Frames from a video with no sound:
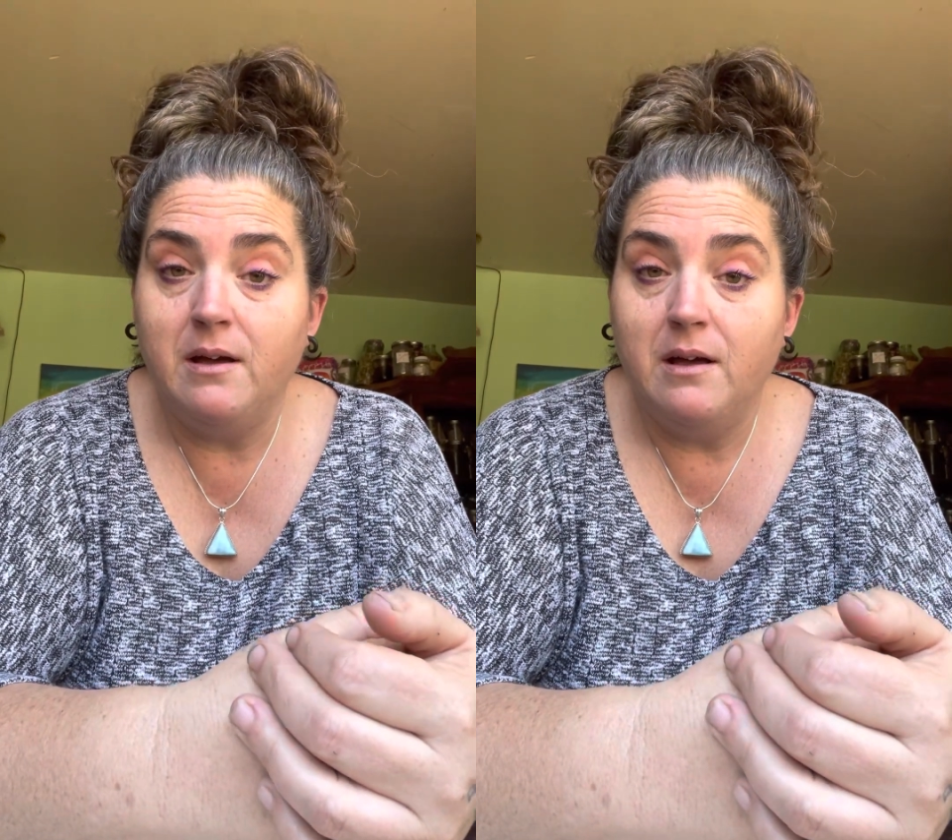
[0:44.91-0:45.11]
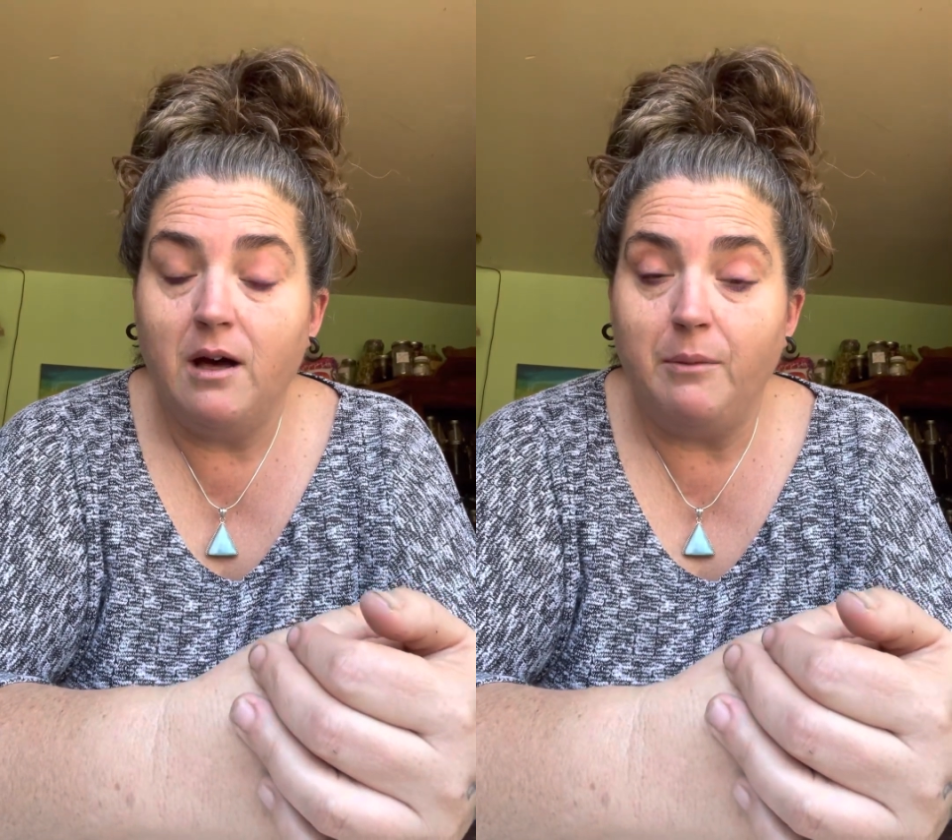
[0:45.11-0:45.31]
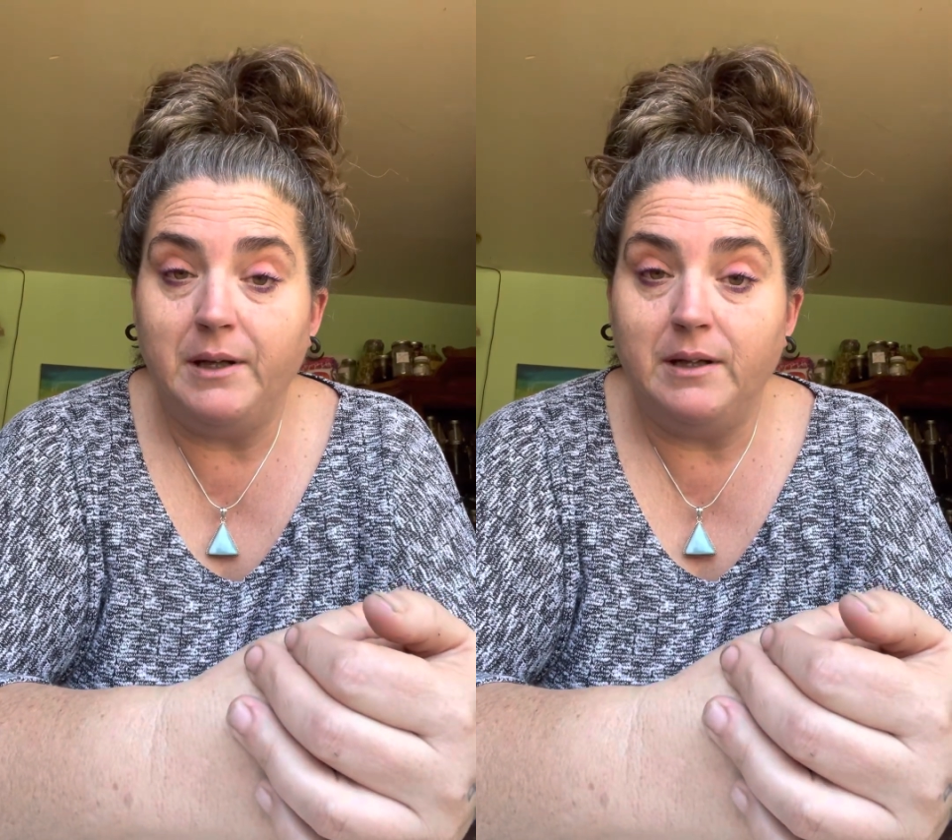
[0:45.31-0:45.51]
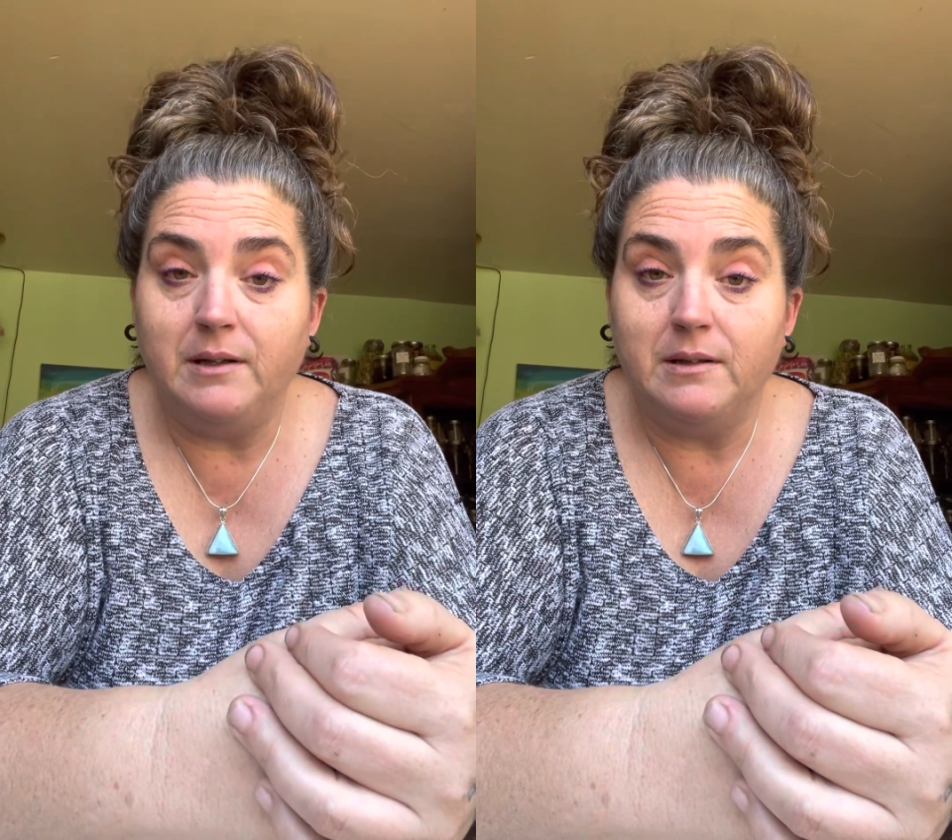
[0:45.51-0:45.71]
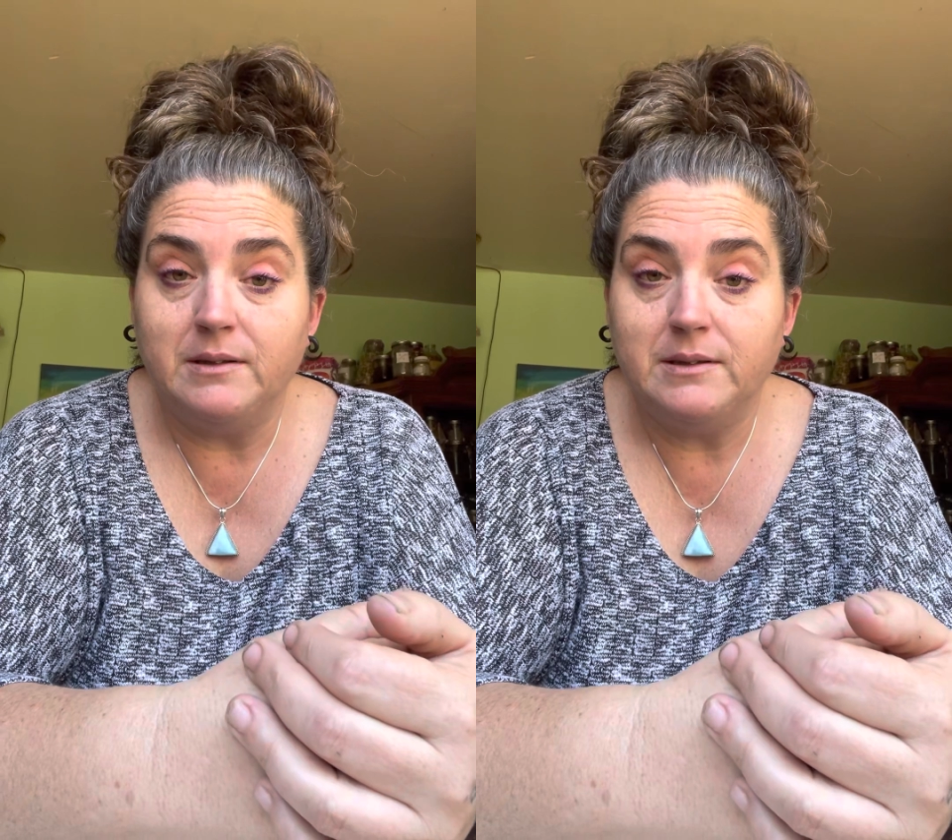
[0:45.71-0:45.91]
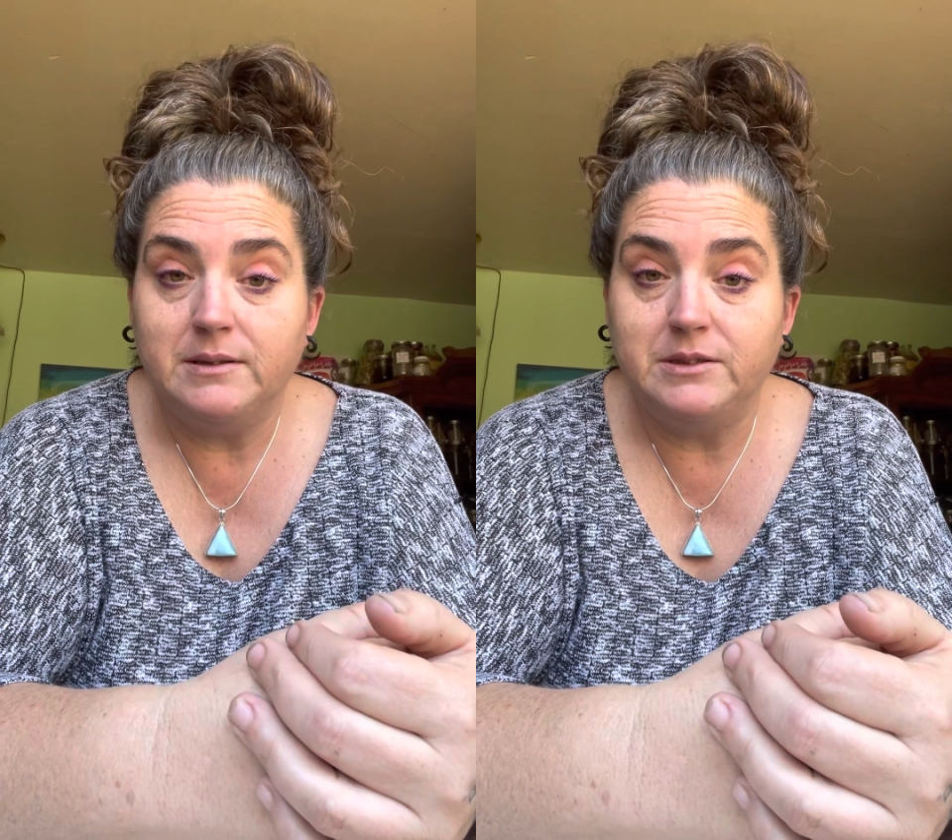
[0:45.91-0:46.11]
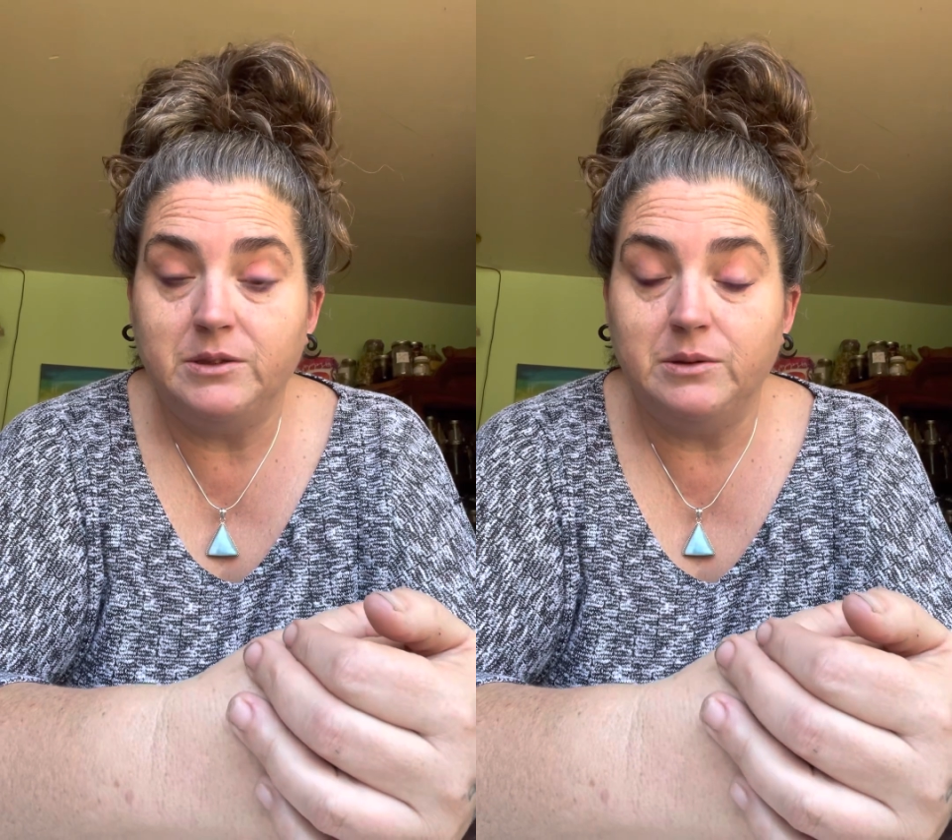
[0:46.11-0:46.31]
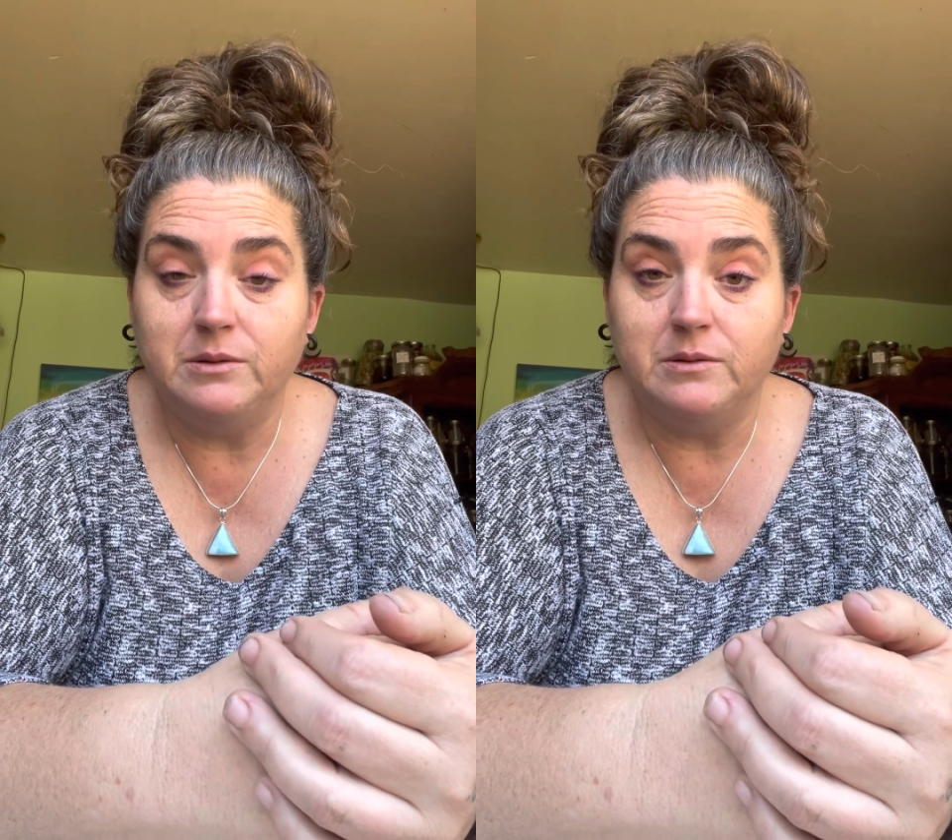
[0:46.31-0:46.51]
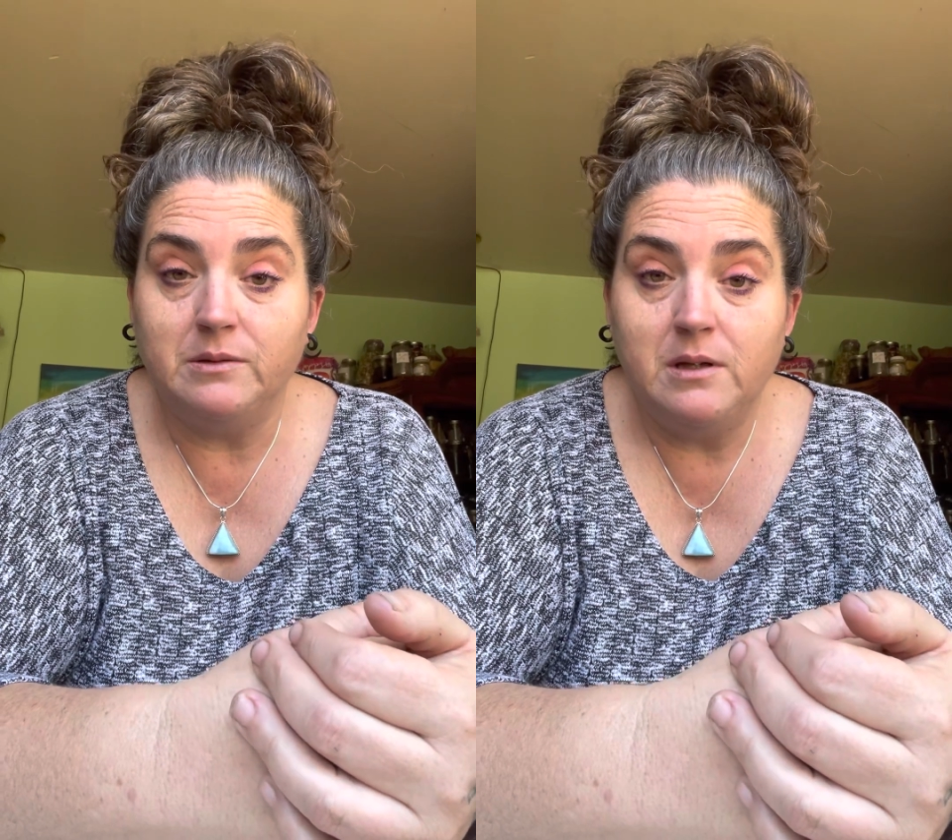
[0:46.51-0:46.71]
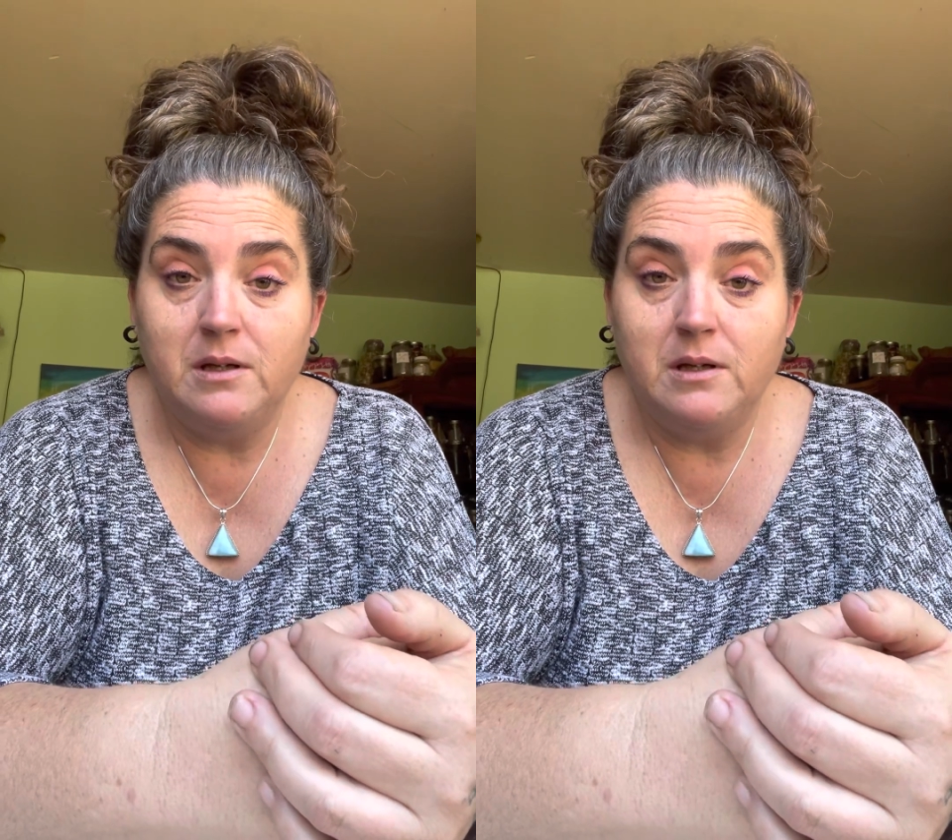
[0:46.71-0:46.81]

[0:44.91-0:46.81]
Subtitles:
helping to